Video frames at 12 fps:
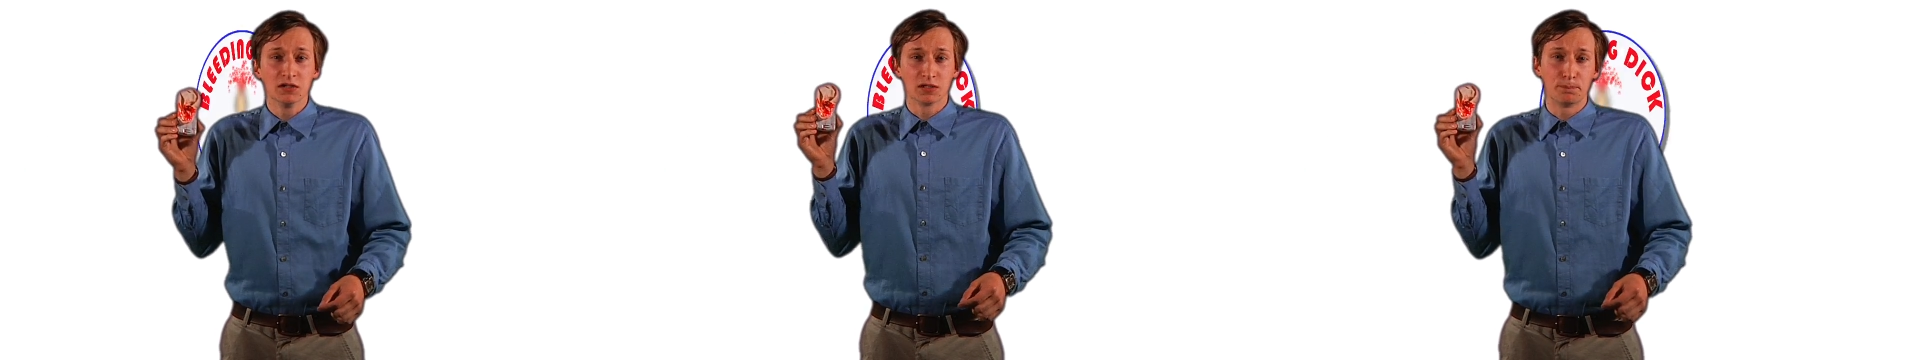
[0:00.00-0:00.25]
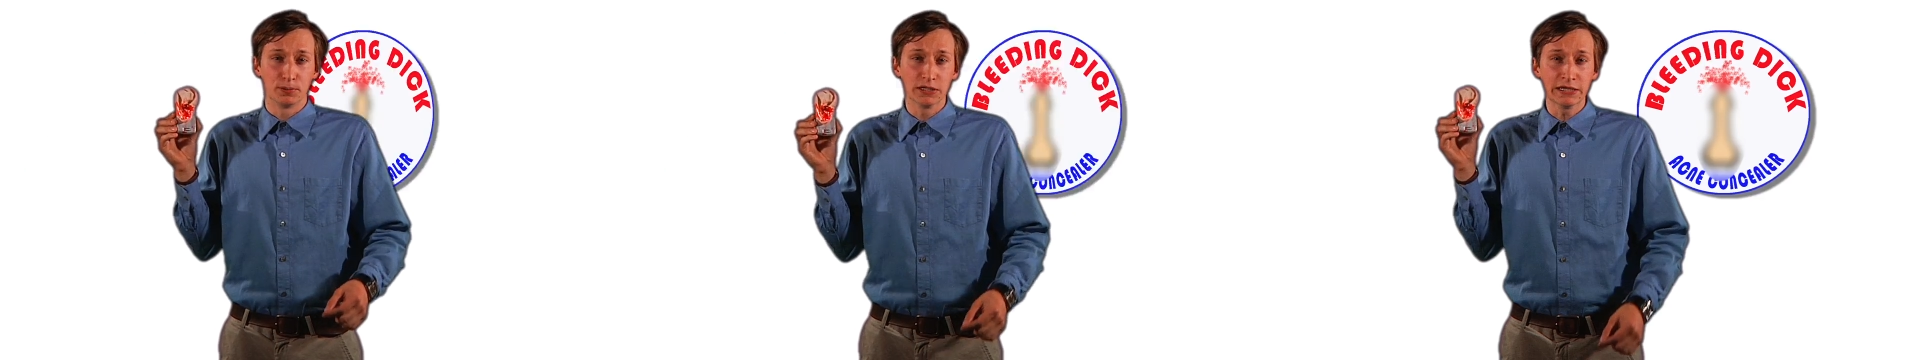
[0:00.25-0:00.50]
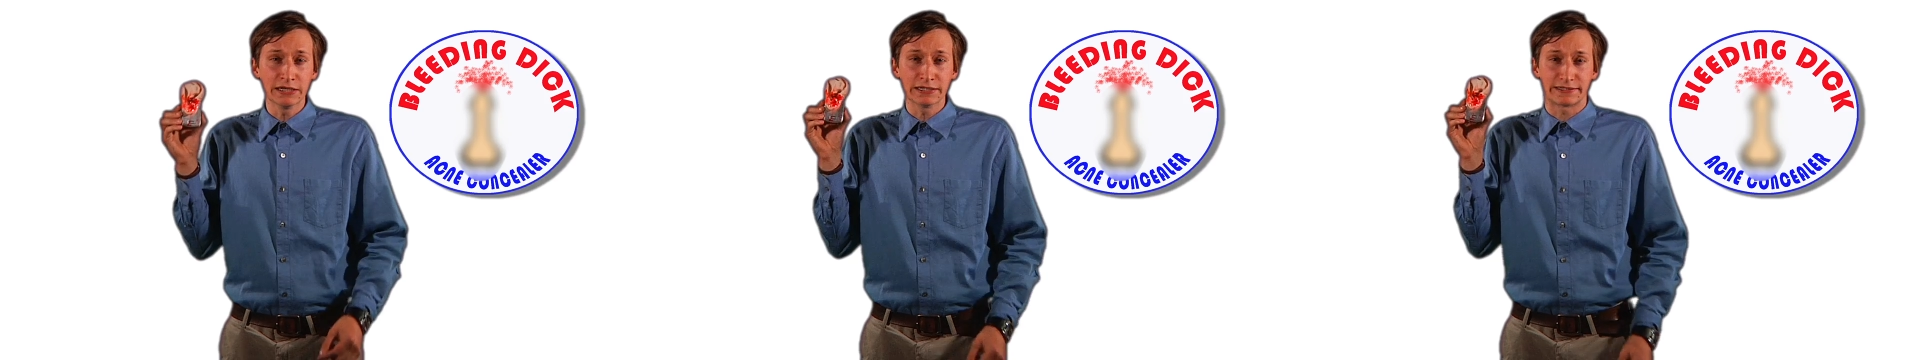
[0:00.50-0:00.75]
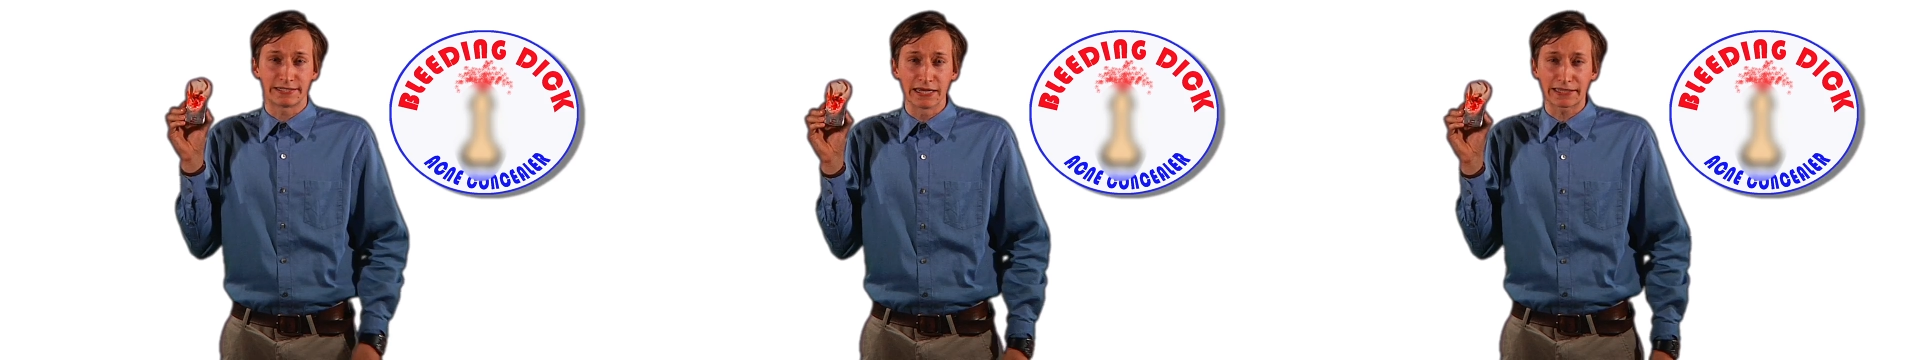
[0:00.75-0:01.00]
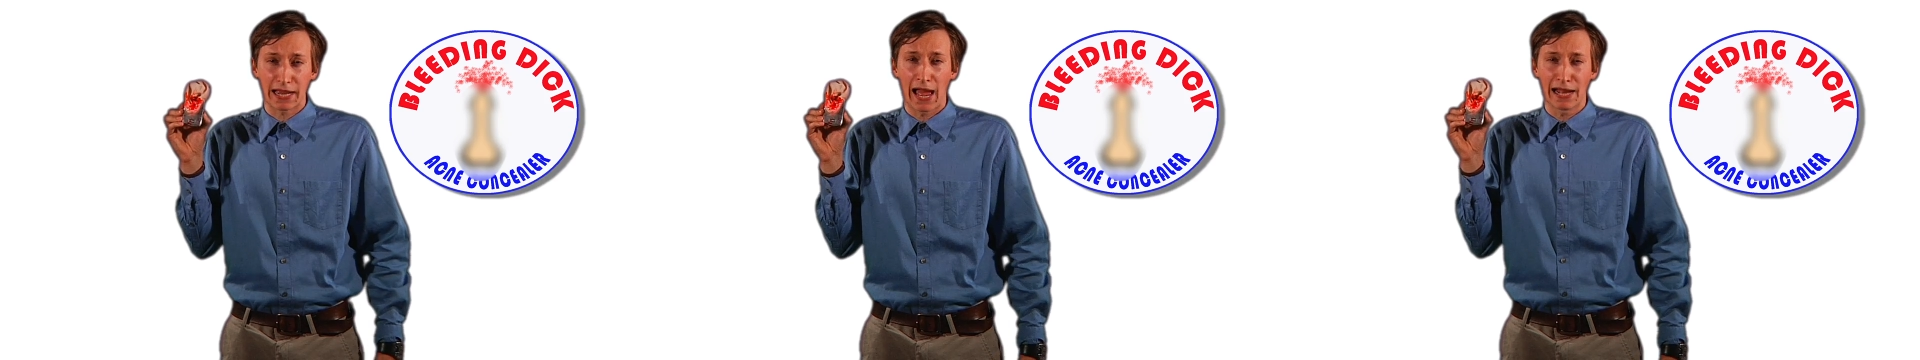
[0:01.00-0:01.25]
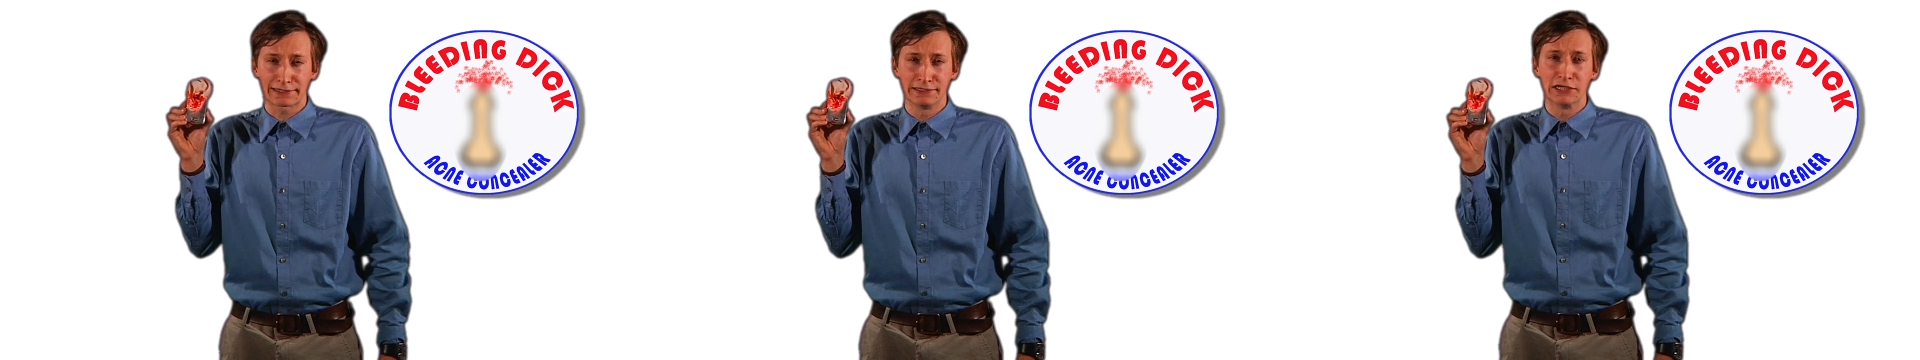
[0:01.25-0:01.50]
the bleeding dick
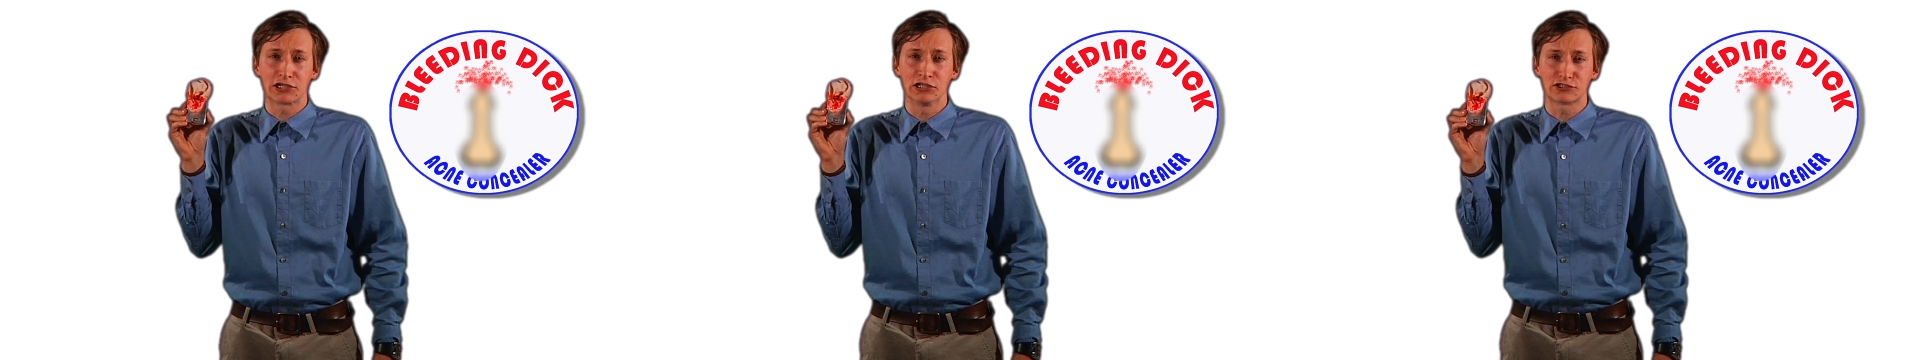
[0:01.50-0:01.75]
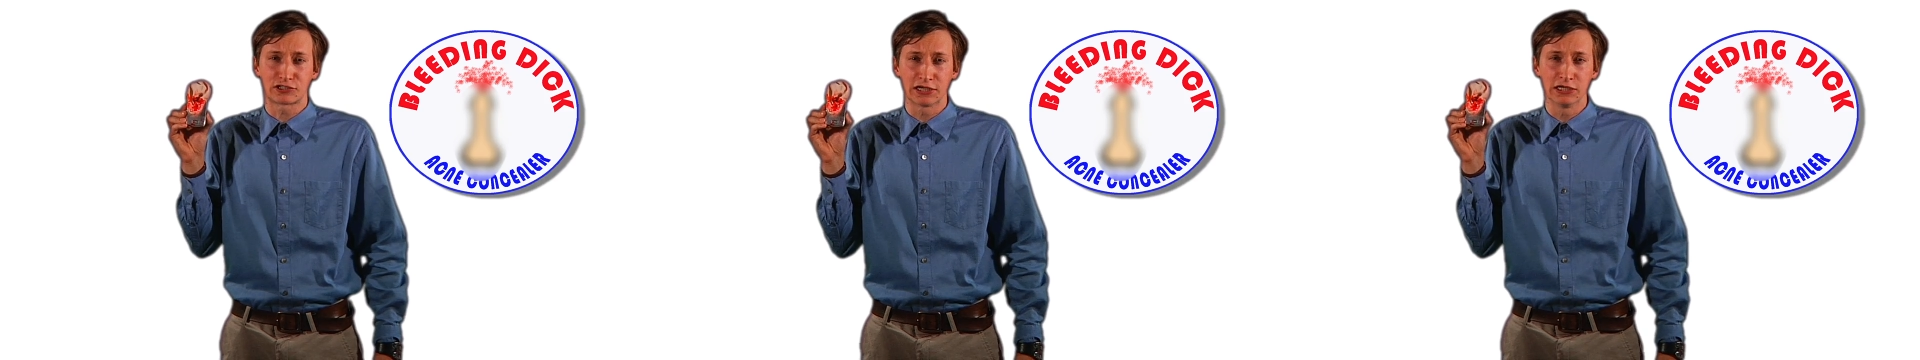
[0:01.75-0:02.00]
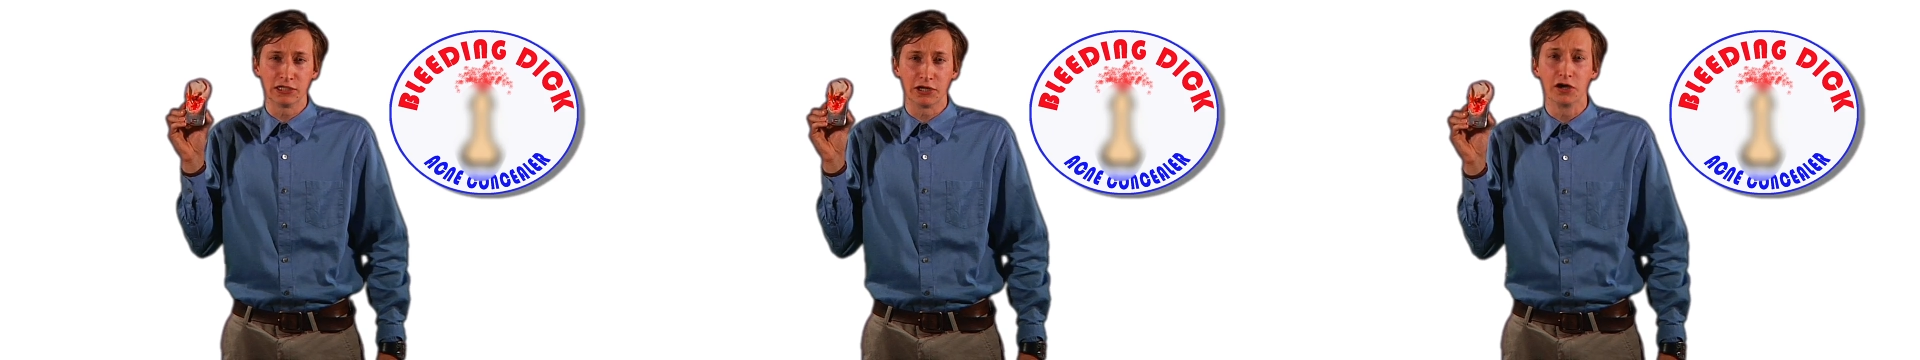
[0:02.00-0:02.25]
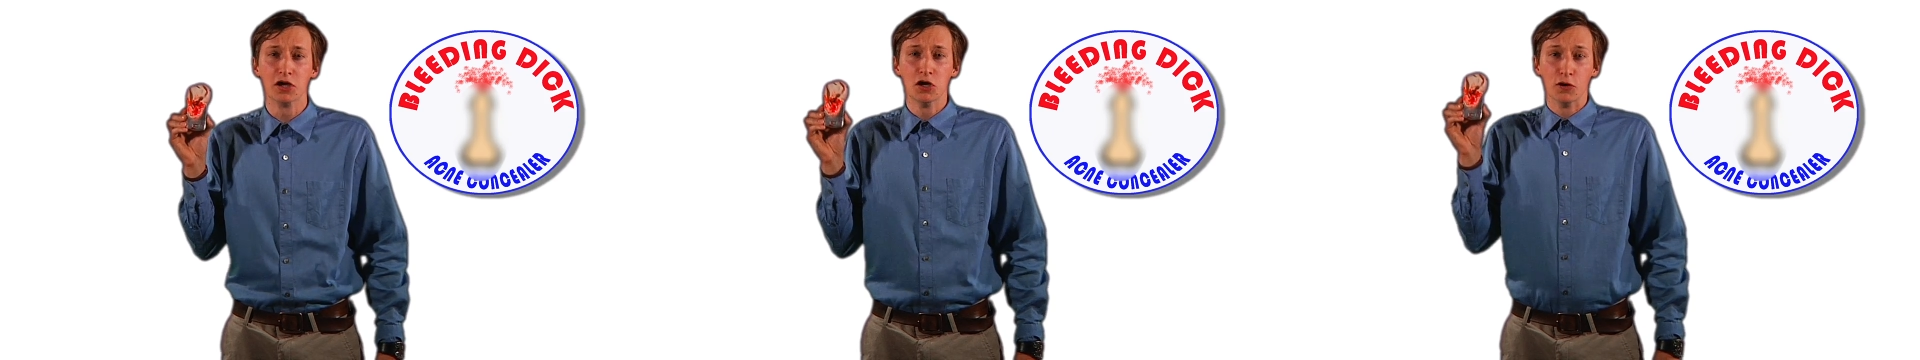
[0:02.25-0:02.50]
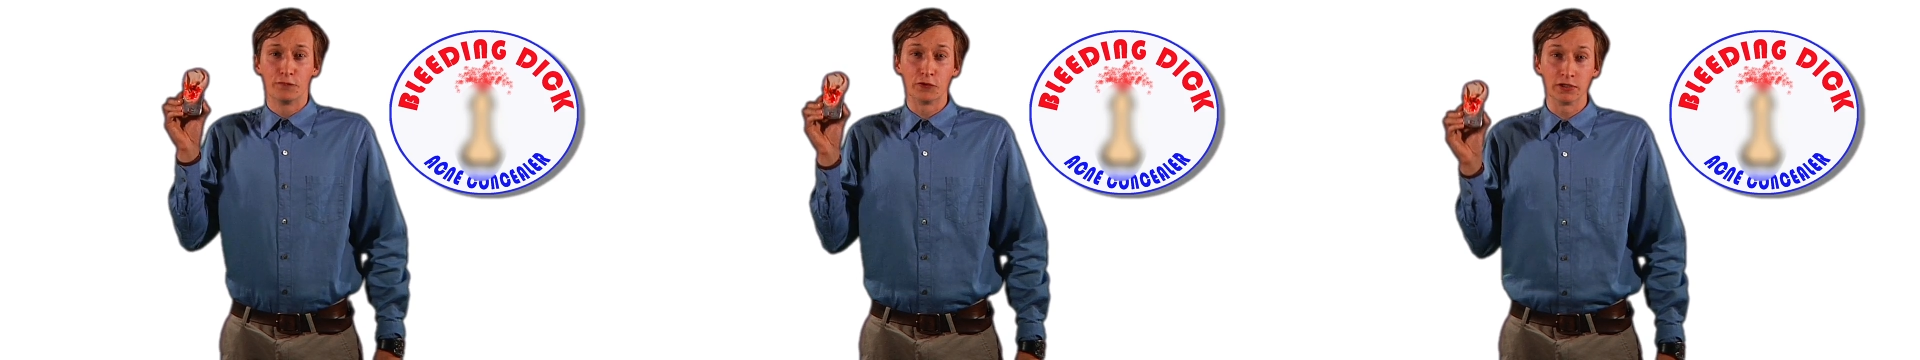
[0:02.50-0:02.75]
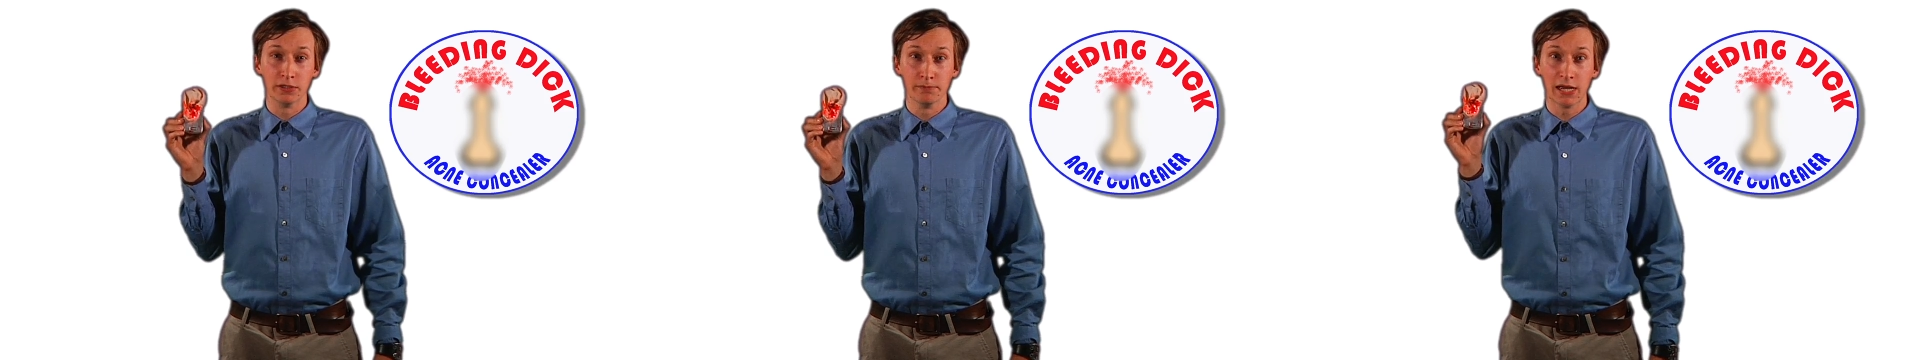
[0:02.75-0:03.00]
acne concealer for
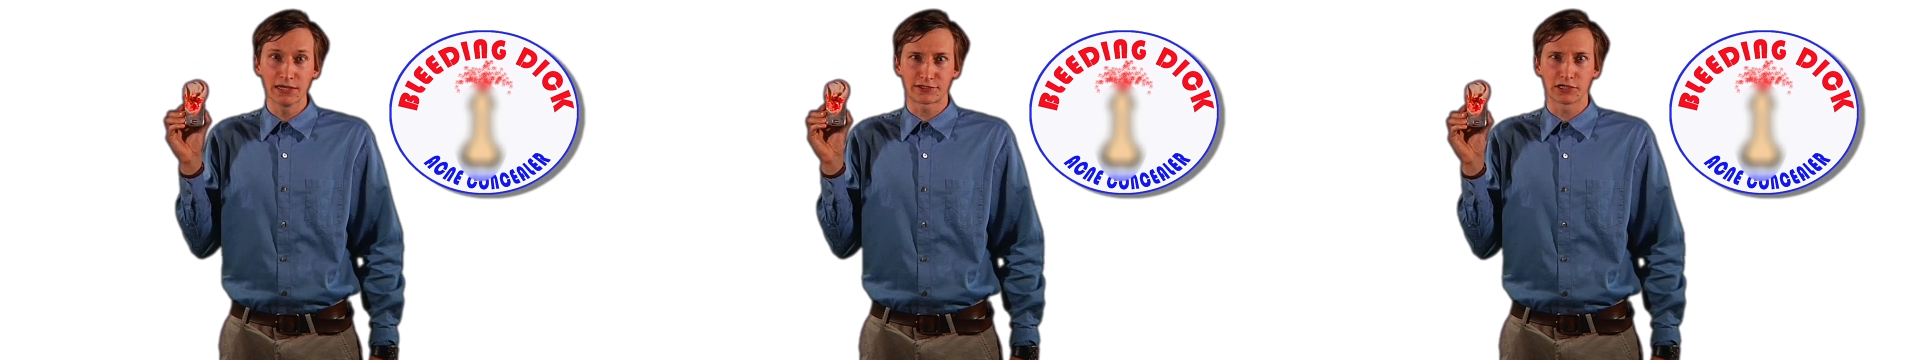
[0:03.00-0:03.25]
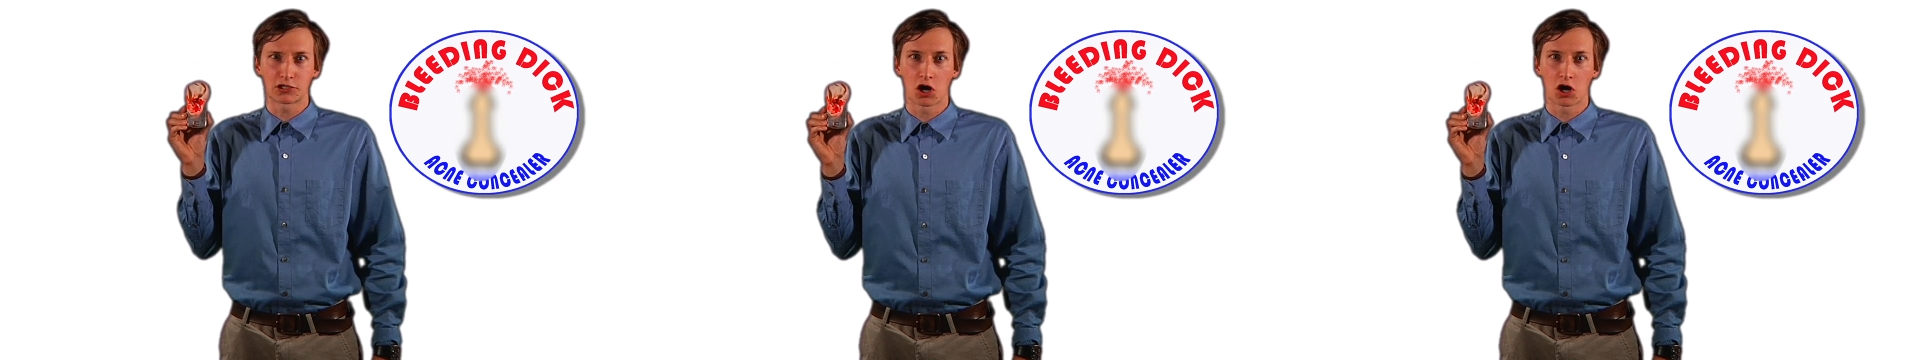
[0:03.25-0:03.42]
the amazing